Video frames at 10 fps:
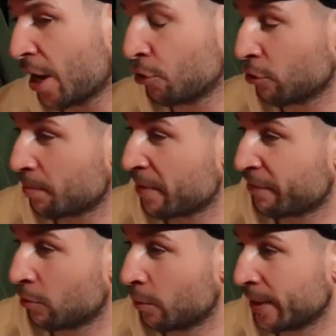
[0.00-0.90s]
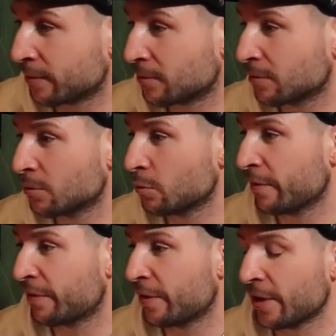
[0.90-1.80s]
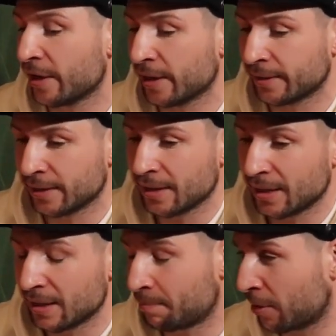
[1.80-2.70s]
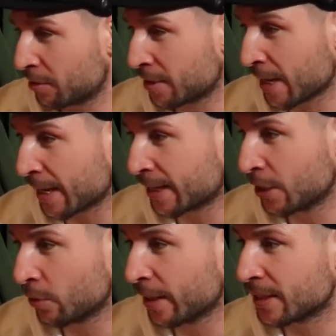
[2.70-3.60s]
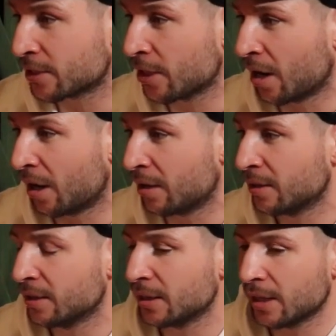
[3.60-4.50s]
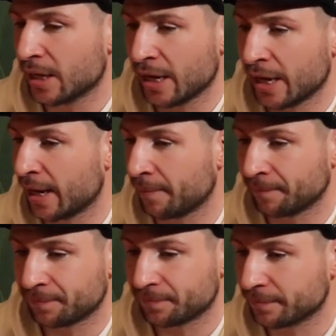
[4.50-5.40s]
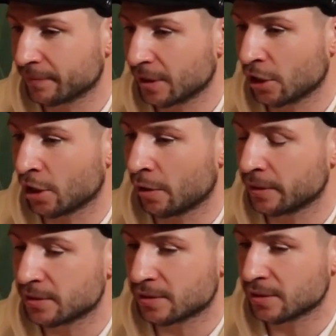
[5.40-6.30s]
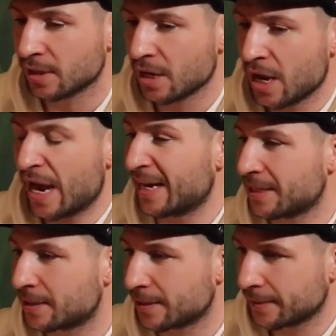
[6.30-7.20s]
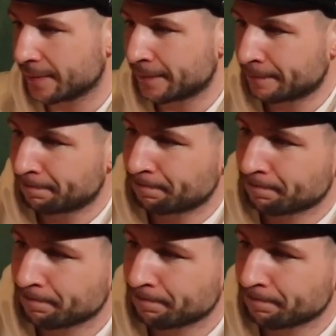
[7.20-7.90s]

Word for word: another Bivol win with the... the boxing I Q that he's got. Um, you know, he's... Do you not see that with